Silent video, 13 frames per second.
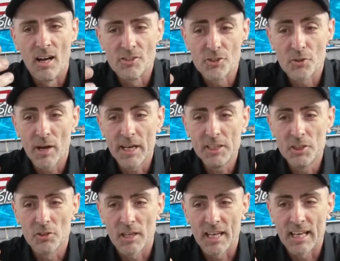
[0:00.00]
a
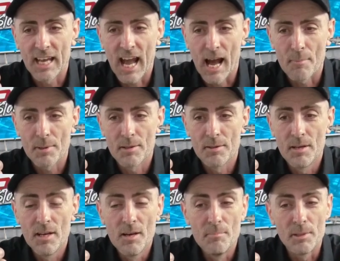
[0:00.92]
strange looking cap,
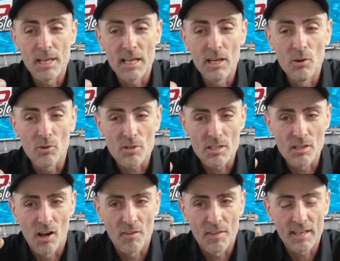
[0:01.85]
but it
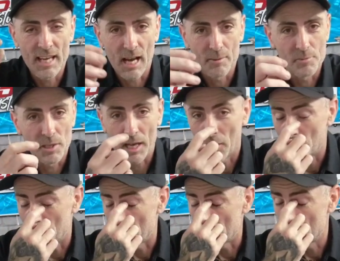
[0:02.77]
looks like the cap you
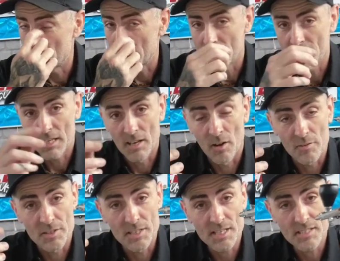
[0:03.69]
get on the Infinity,
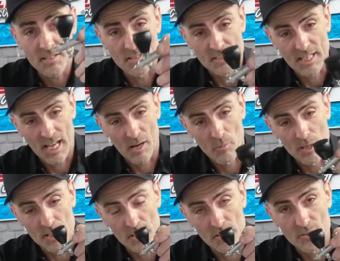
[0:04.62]
like the distance cap
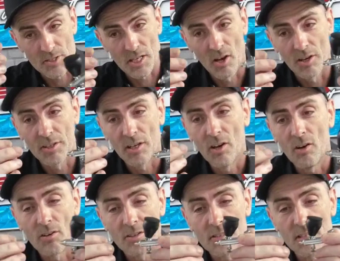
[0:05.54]
where you can slide
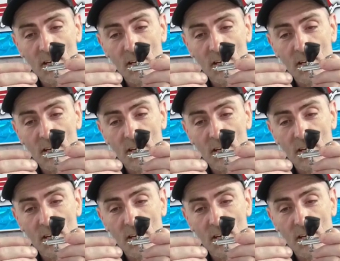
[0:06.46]
along.